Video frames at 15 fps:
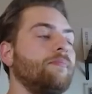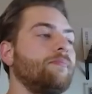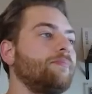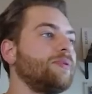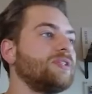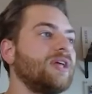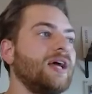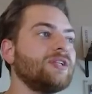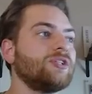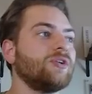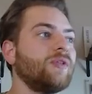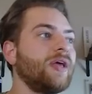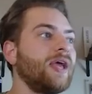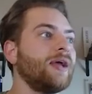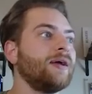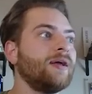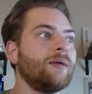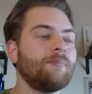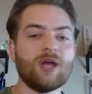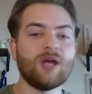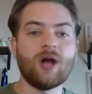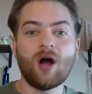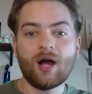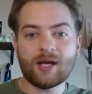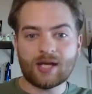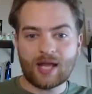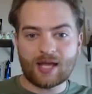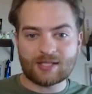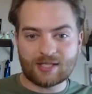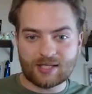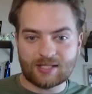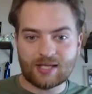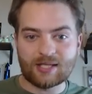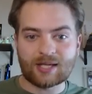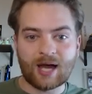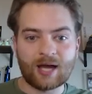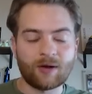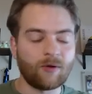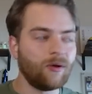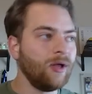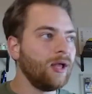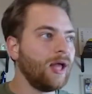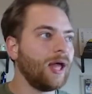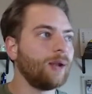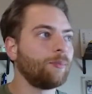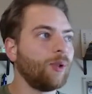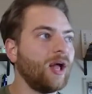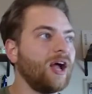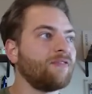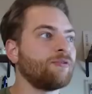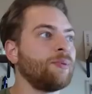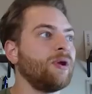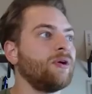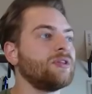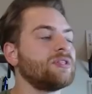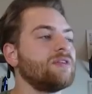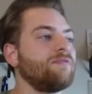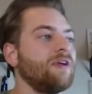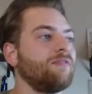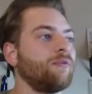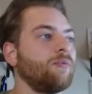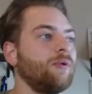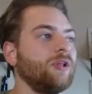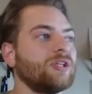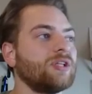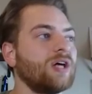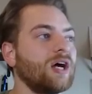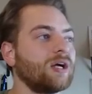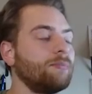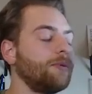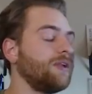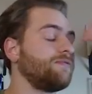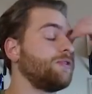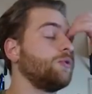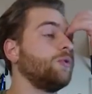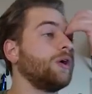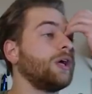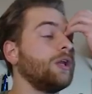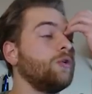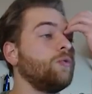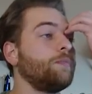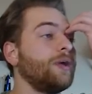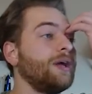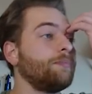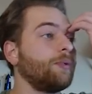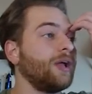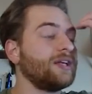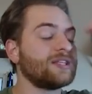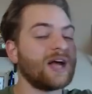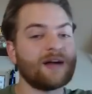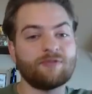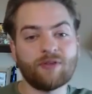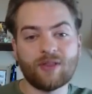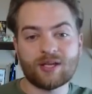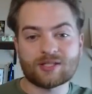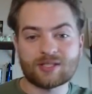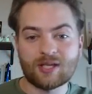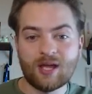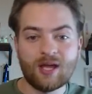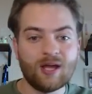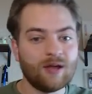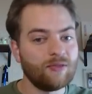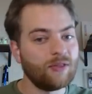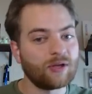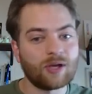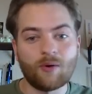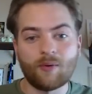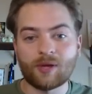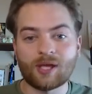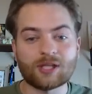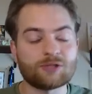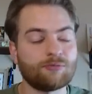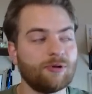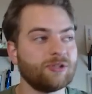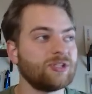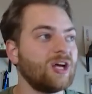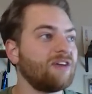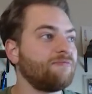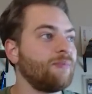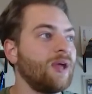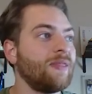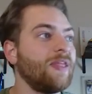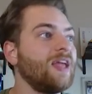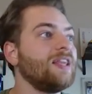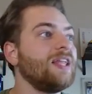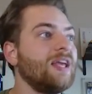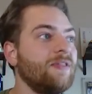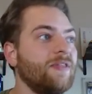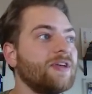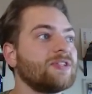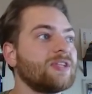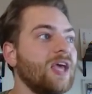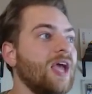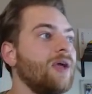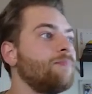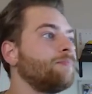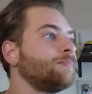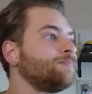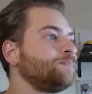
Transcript: potentially beyond an ACC title and a playoff appearance if we're really talking. But if you look at who Pitt plays after this, the going gets real tough, man. They need this game.